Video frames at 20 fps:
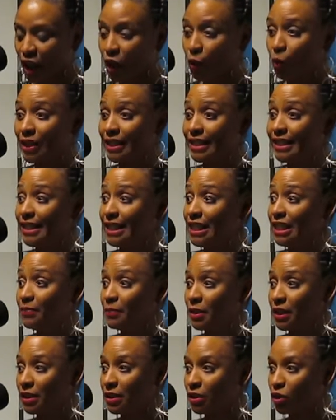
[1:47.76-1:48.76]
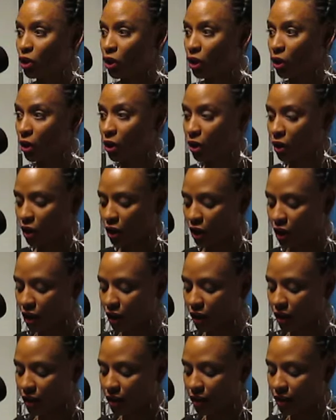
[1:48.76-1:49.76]
When demons lurk
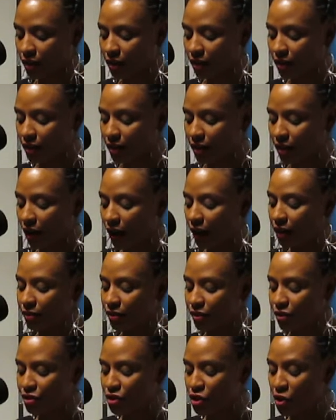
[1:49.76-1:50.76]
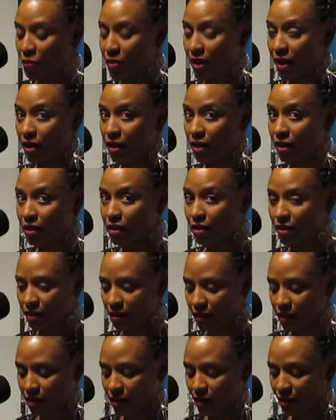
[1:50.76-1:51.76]
under your bed,
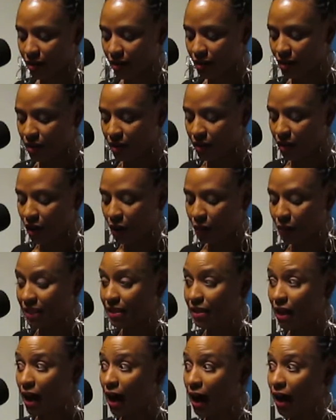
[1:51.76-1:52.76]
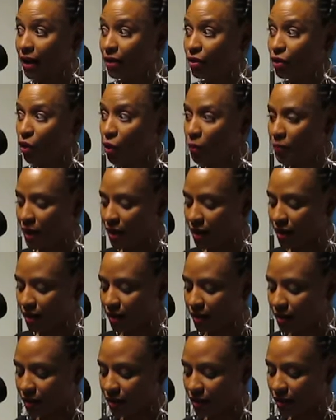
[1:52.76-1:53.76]
beside your
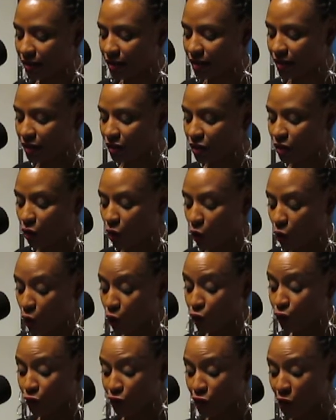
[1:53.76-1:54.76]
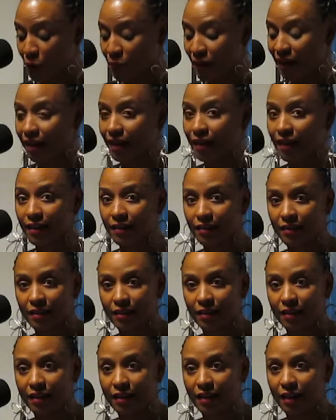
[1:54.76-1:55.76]
bed, over your bed,
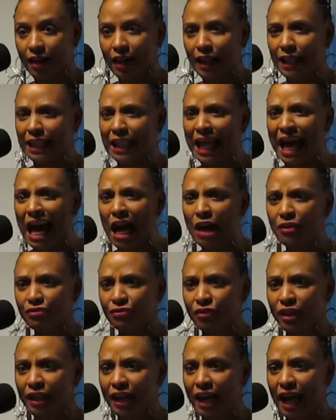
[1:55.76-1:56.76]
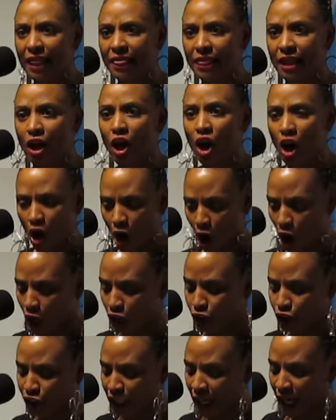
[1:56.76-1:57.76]
laughing at the
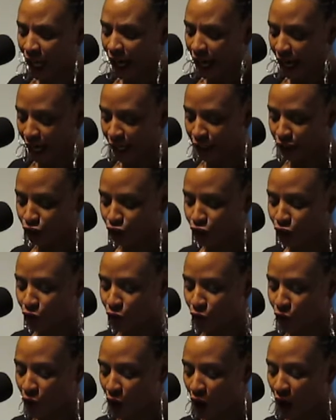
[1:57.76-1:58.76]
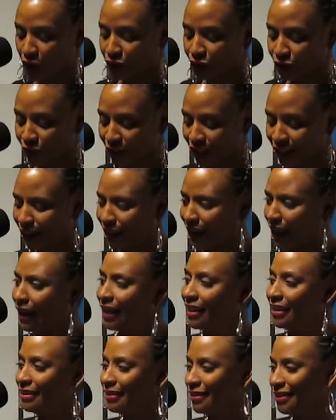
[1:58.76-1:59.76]
archangel offering
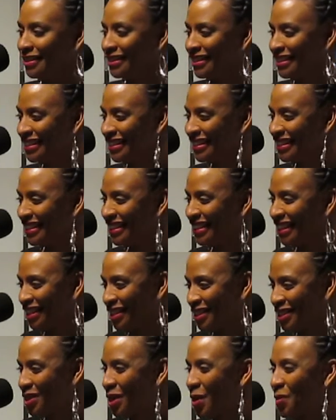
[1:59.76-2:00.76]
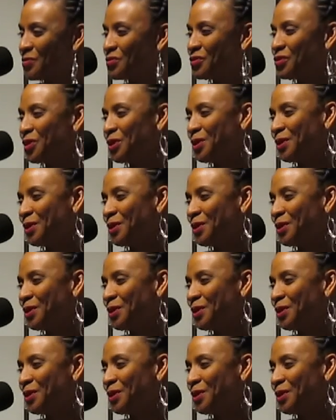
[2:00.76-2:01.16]
light as comfort.